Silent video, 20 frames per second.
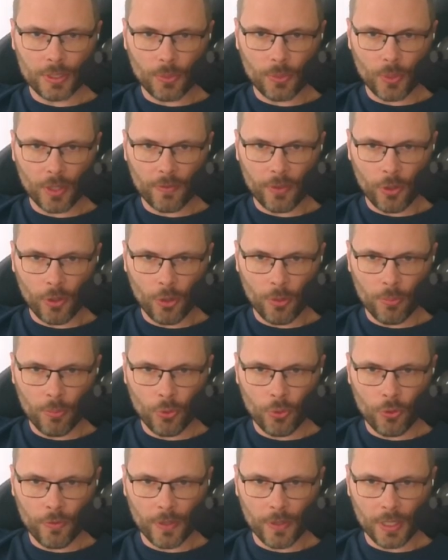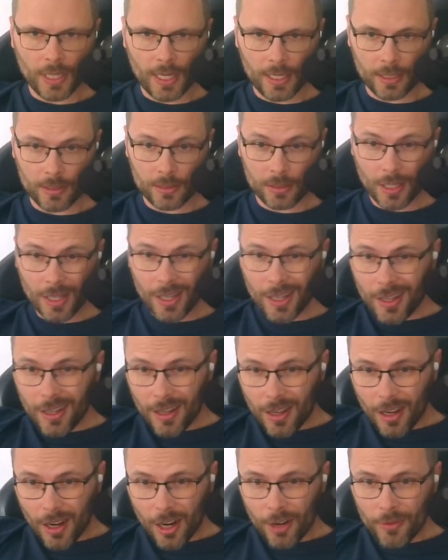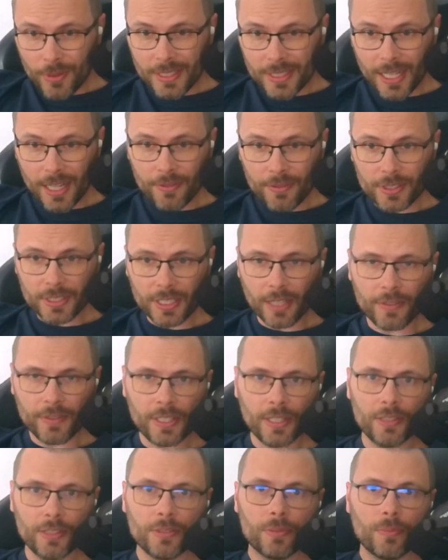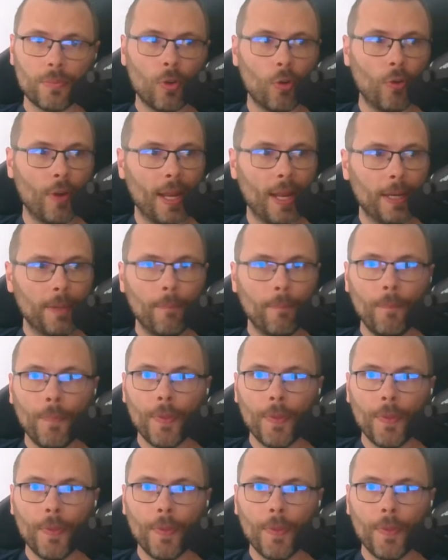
and workflow approval logs are retained for 7 years. Great.